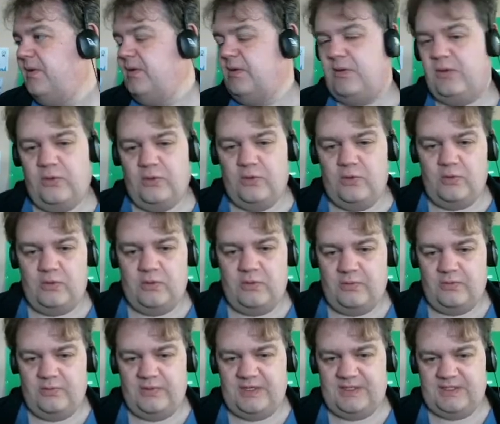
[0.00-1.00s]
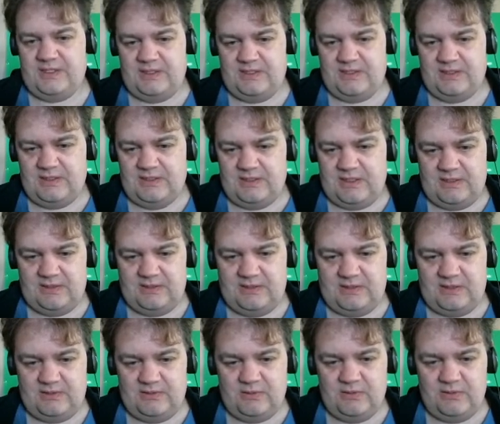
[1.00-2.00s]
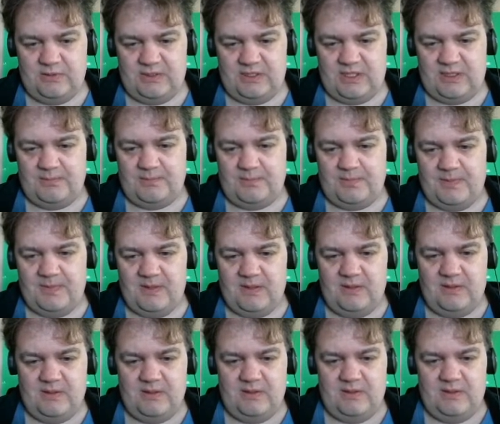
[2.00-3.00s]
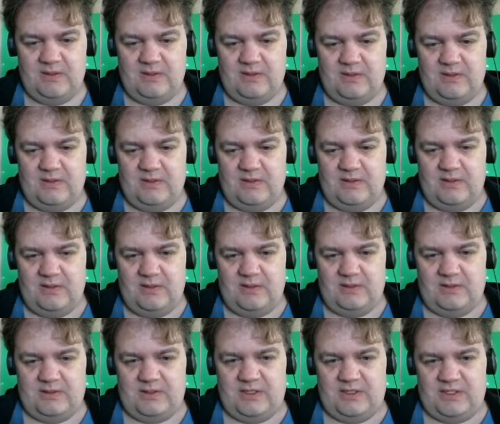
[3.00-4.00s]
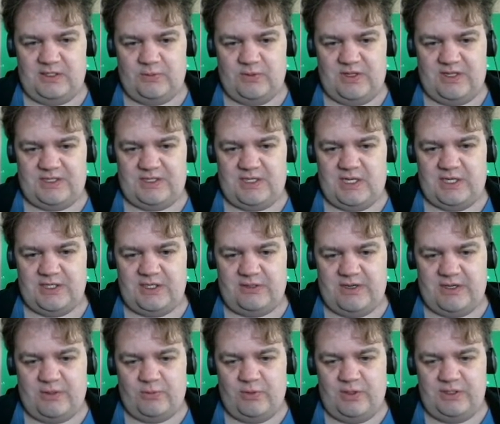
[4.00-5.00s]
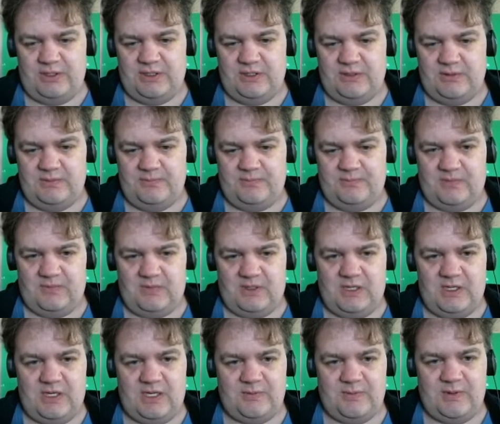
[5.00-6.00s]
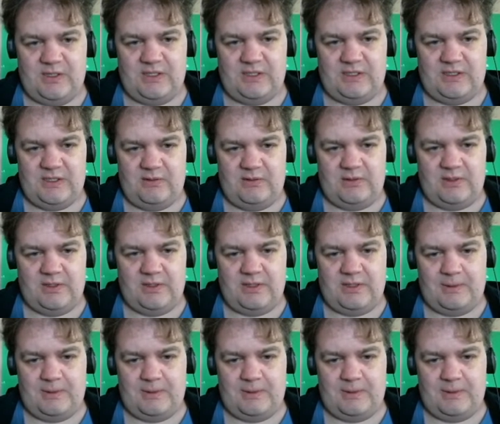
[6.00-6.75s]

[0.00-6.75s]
Cool. Reads the sound, sounds good to him. So this is where the star generator was. It has been stolen.